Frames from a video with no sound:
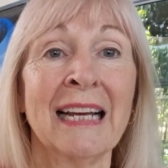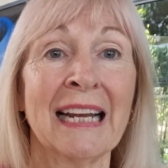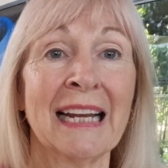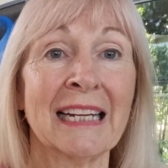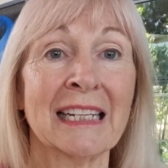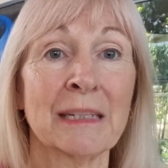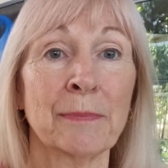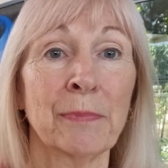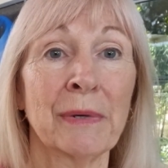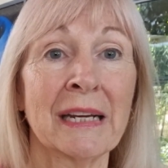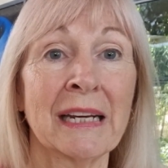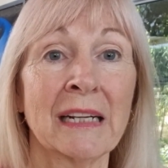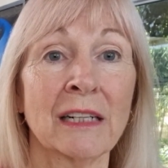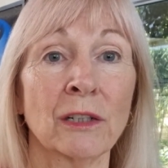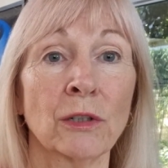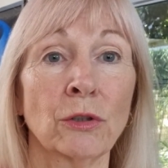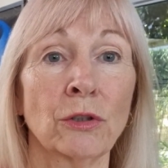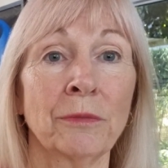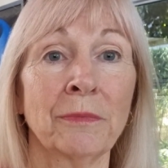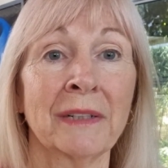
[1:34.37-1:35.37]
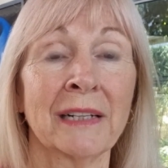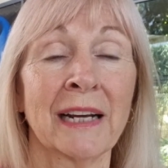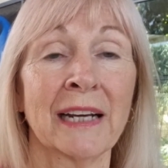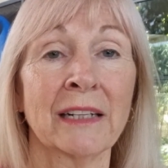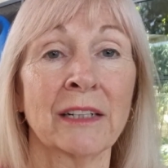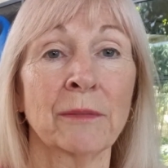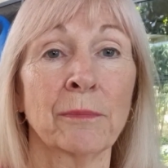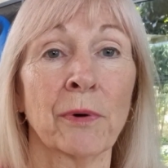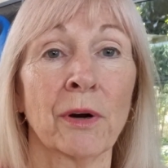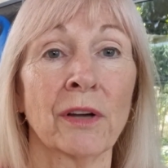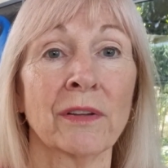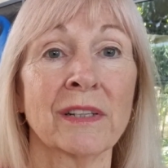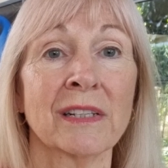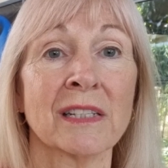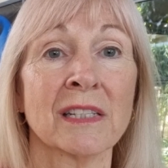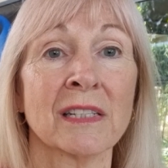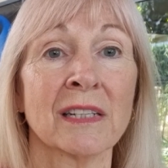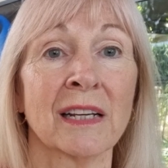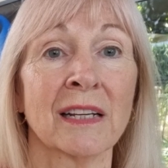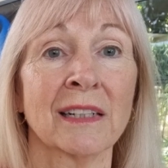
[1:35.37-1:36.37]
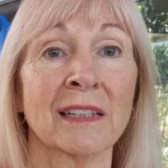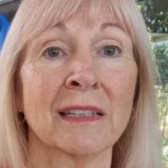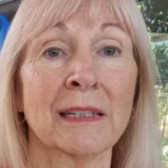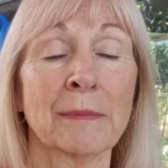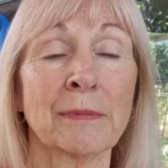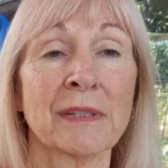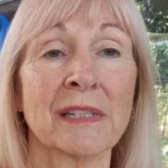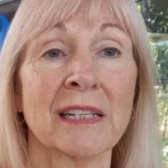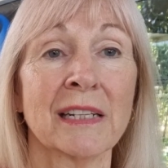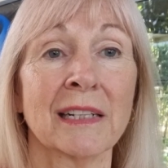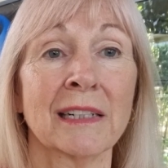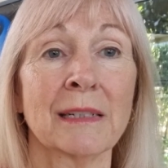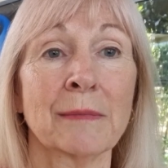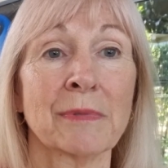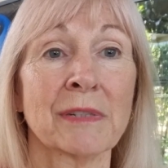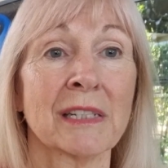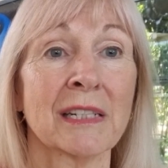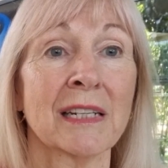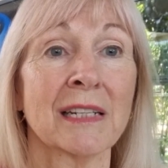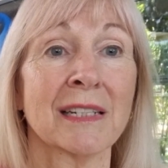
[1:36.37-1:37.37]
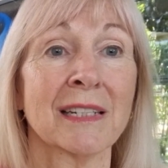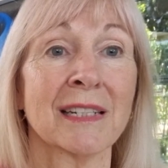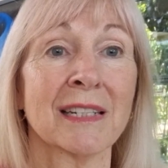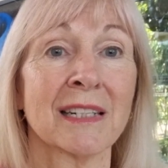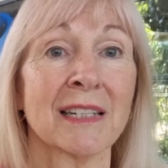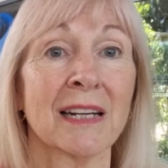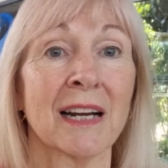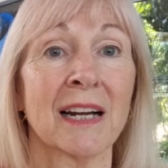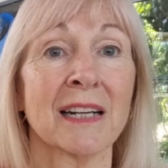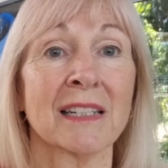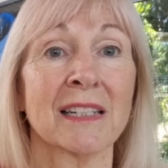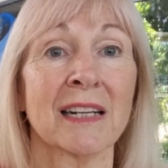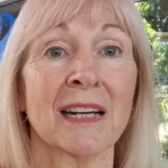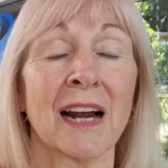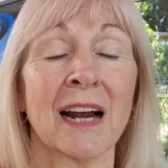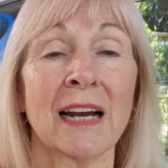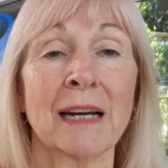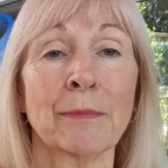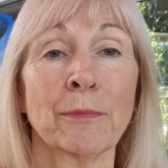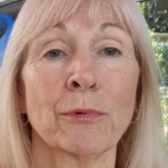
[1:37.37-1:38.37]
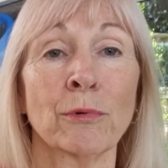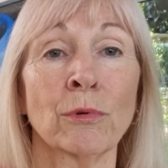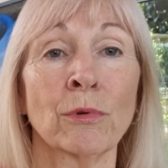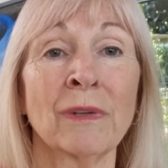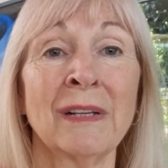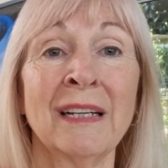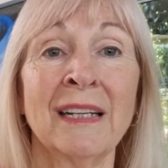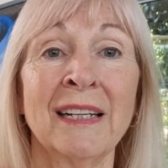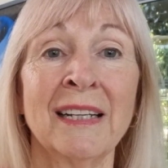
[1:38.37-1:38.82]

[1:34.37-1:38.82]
It's being illuminated by this eclipse. The eclipse season starts in April.